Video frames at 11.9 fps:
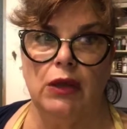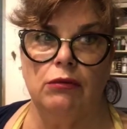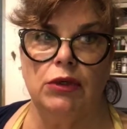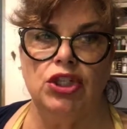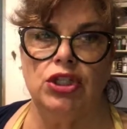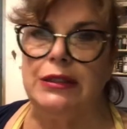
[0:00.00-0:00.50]

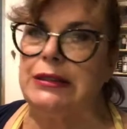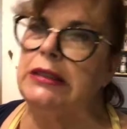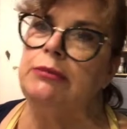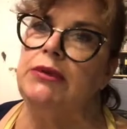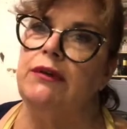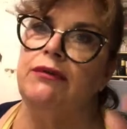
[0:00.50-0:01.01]
which
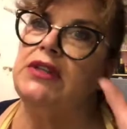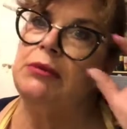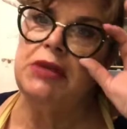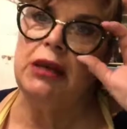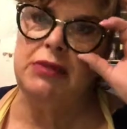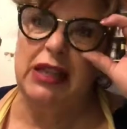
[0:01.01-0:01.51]

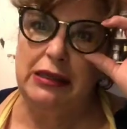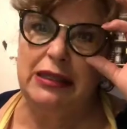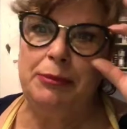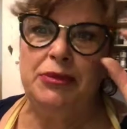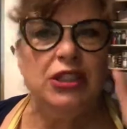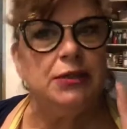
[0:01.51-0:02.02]
sometimes ends
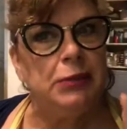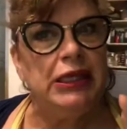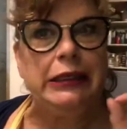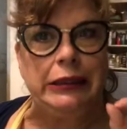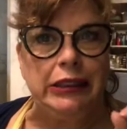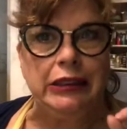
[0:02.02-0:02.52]
up just
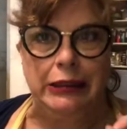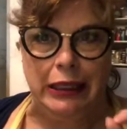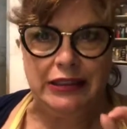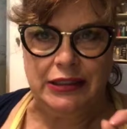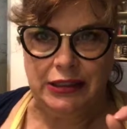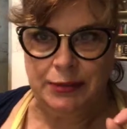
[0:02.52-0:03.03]
being a little
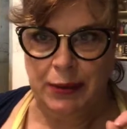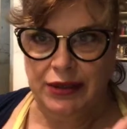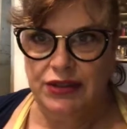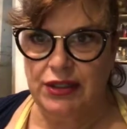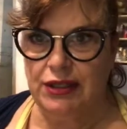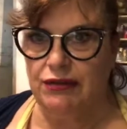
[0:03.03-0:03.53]
less
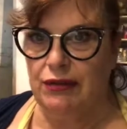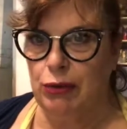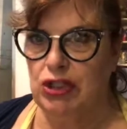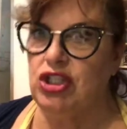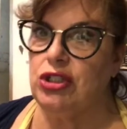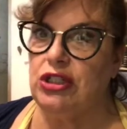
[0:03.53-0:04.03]
expensive,
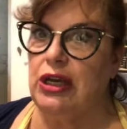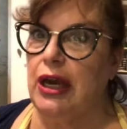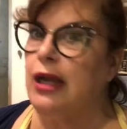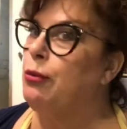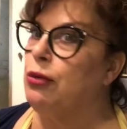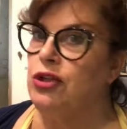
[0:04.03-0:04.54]
which
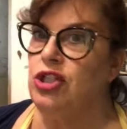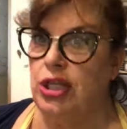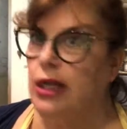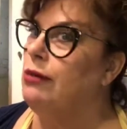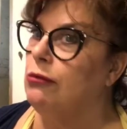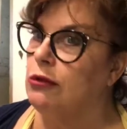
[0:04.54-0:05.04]
I
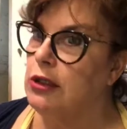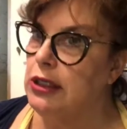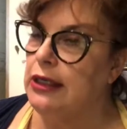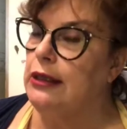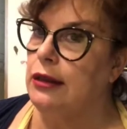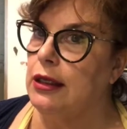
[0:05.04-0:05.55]
appreciate more
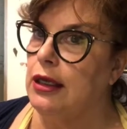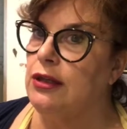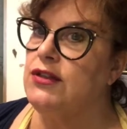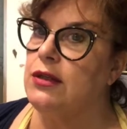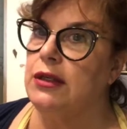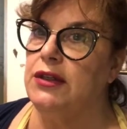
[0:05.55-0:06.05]
than anything
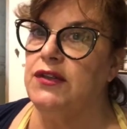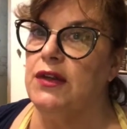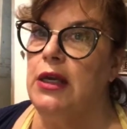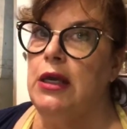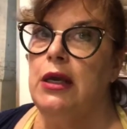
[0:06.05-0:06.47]
else, because